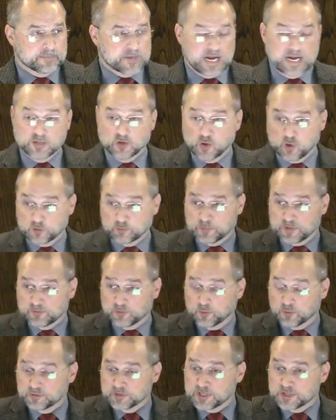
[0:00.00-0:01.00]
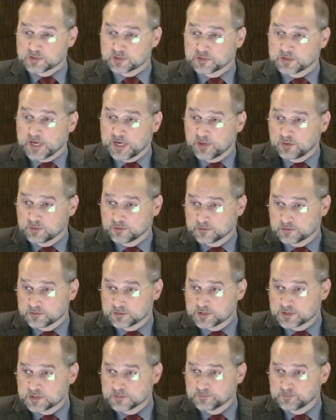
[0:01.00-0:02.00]
How long before these are
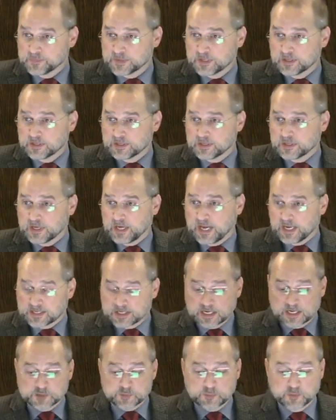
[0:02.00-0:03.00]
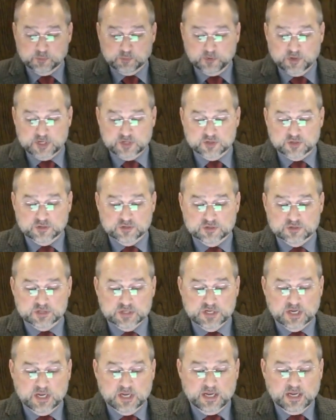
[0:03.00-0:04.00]
elders and gospel
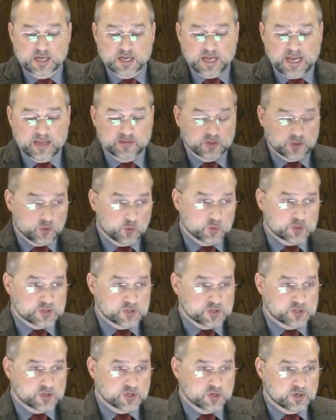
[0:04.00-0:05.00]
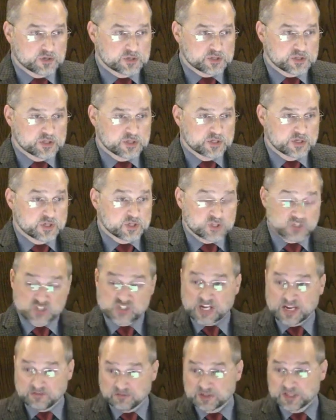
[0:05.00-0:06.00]
preachers in the Lord's church?
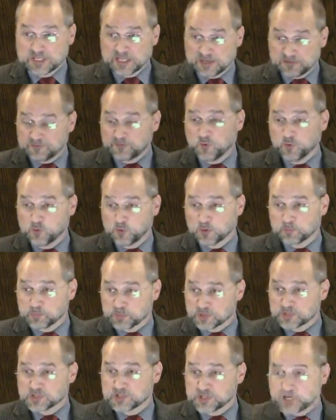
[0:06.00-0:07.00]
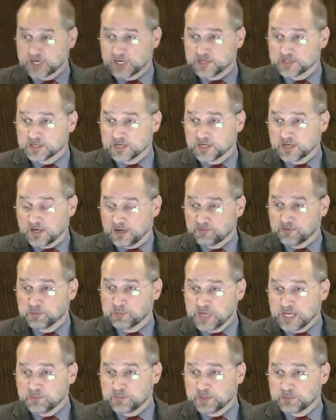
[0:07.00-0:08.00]
74% of
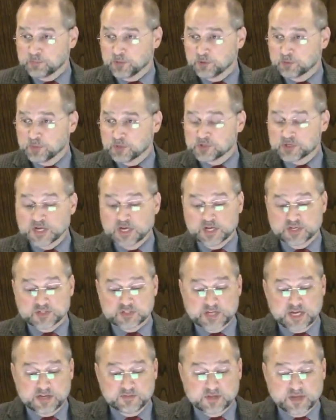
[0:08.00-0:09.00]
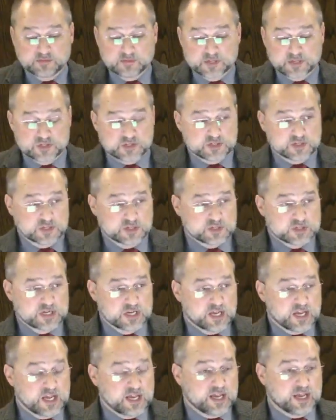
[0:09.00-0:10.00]
the baby boomers say that this
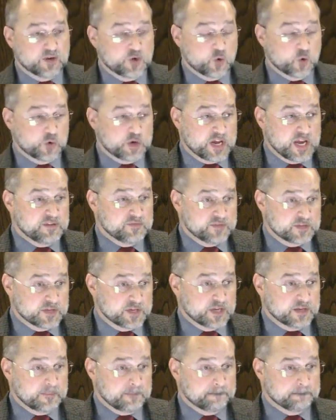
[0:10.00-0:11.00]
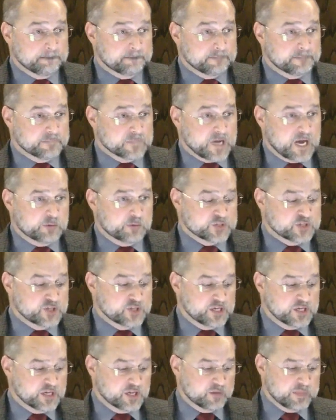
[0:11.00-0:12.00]
is an okay thing. I was
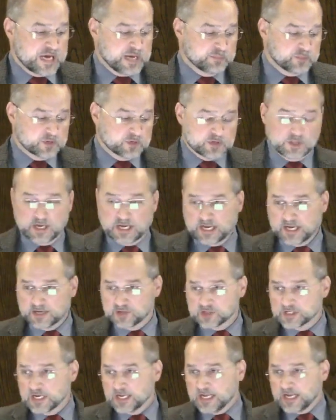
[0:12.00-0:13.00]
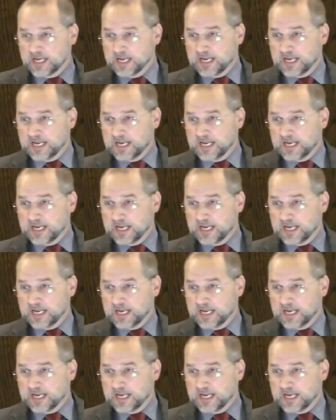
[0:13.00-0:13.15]
sitting in a Bible class